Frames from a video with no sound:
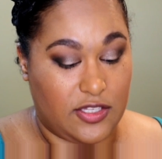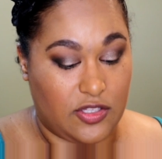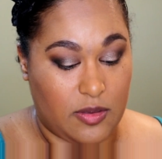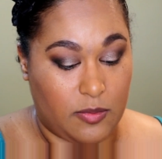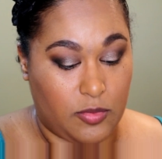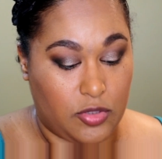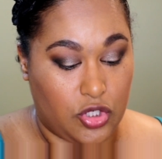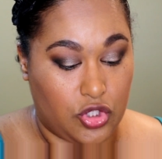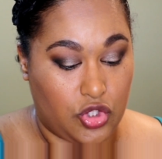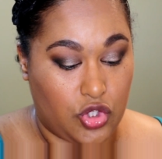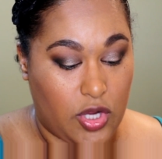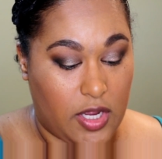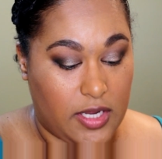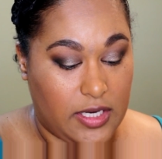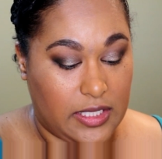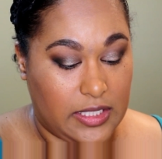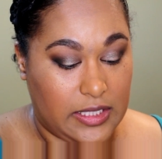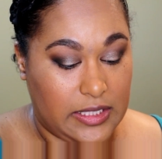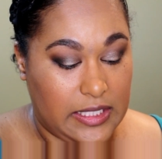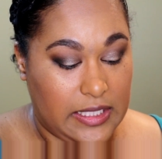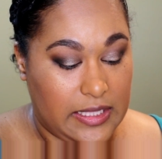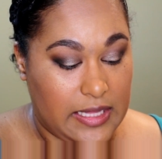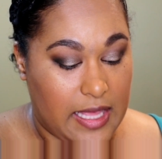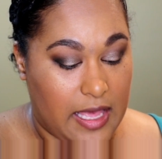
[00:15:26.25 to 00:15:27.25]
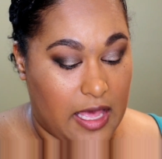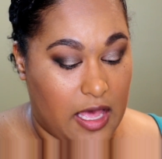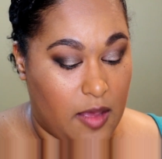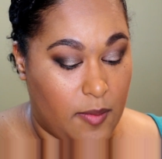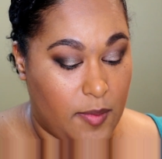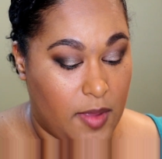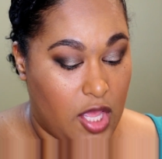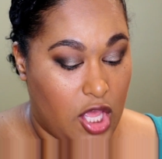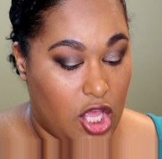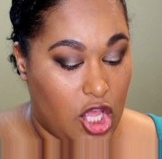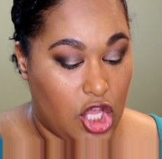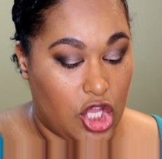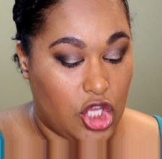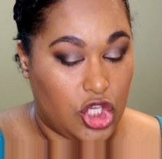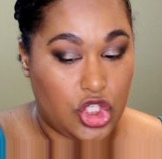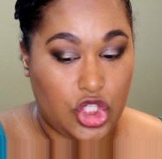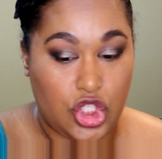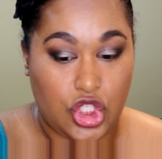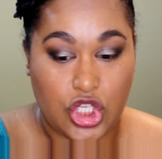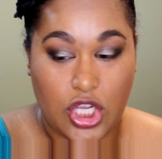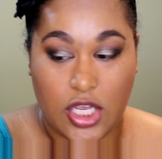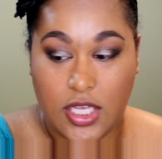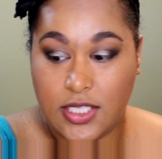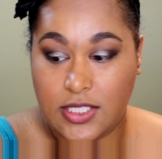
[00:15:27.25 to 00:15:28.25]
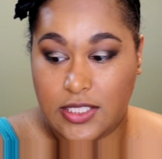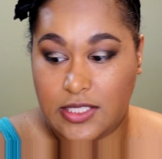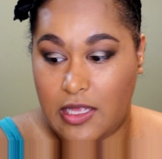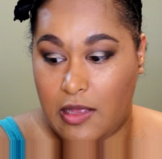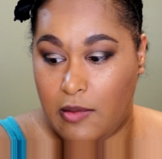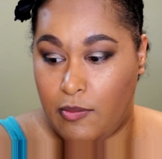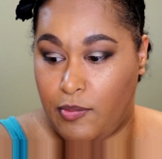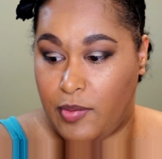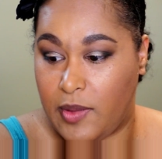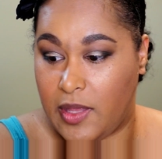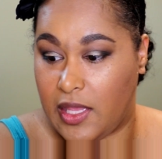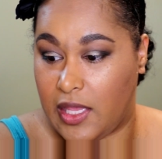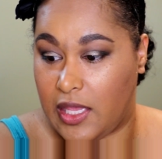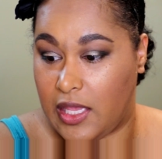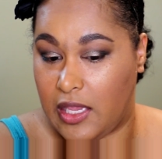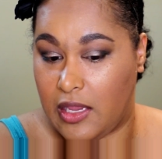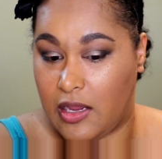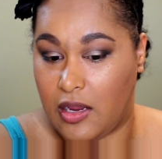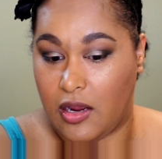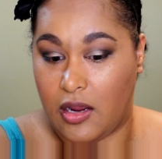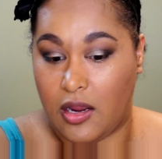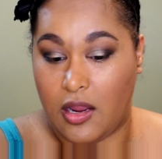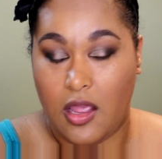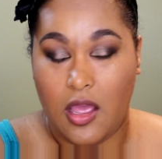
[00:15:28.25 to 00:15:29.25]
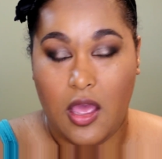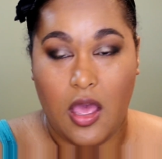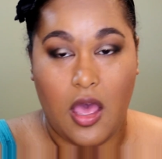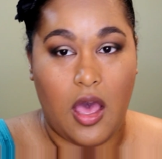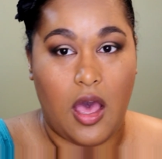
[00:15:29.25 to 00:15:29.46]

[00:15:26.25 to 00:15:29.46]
So I'm going to try to clean that up just a bit here.